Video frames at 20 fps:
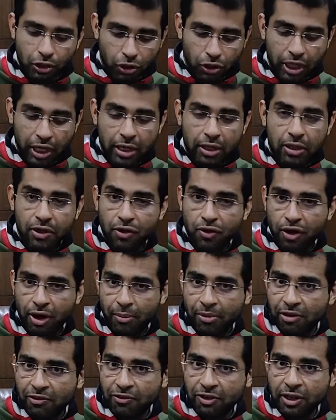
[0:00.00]
you get a
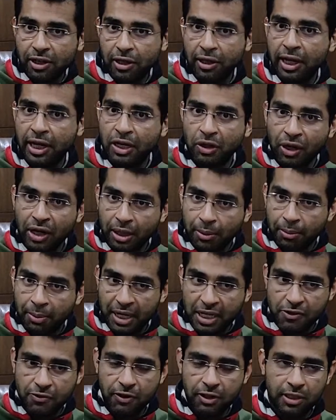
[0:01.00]
treble filter, and you get a
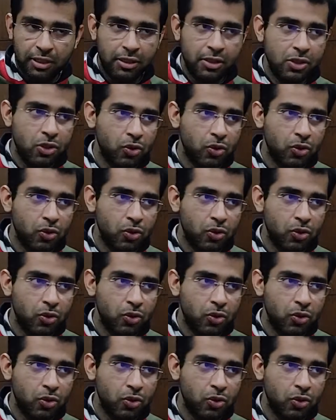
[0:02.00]
bass filter.